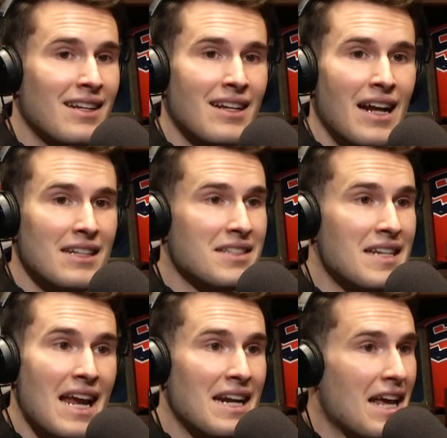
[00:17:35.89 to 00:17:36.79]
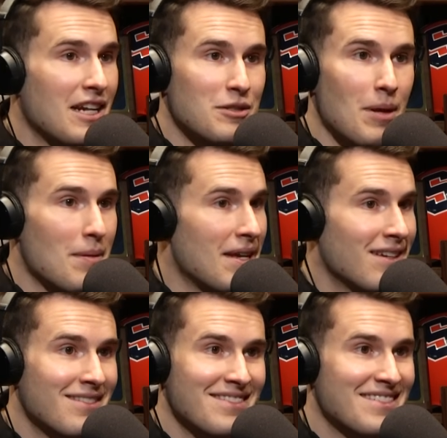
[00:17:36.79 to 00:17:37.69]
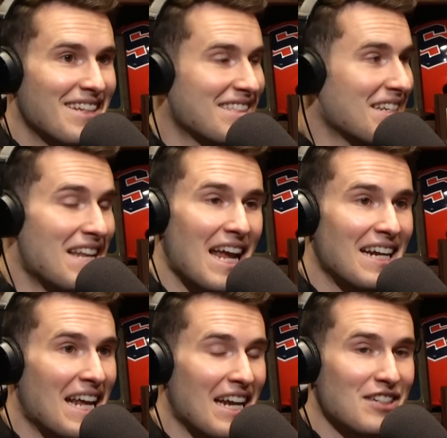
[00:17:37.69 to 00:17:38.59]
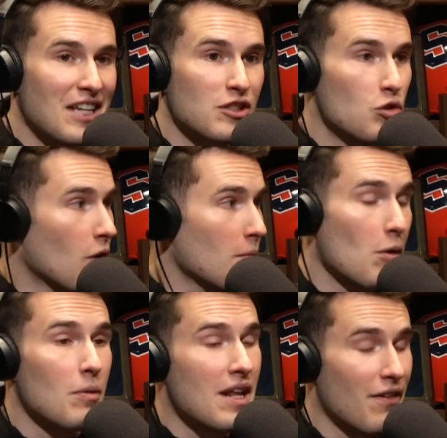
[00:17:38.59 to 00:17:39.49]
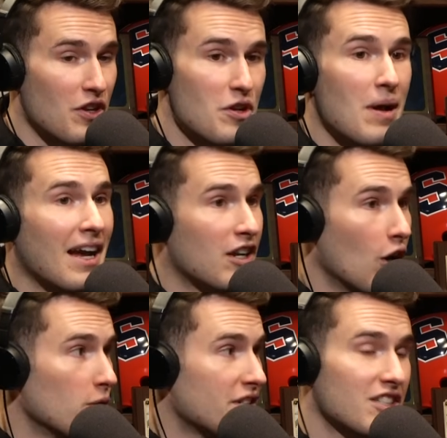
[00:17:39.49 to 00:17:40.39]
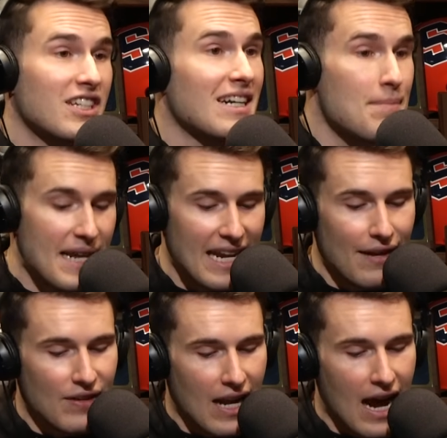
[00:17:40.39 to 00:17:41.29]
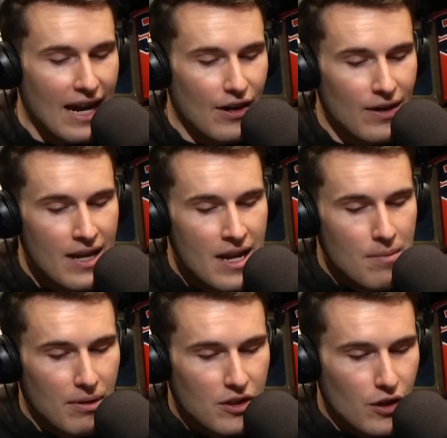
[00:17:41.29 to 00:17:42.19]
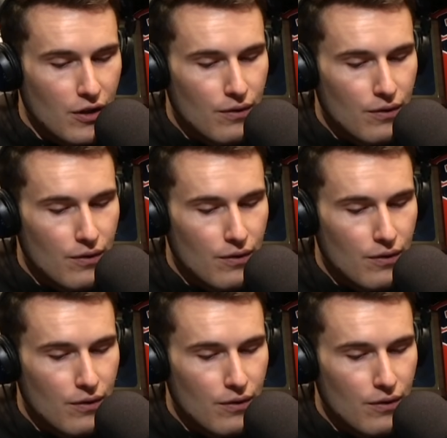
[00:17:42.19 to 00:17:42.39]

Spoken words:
That's the day and age, baby. That's the day and age. That's normal. And when you have a new head coach, it's going to be even higher. But their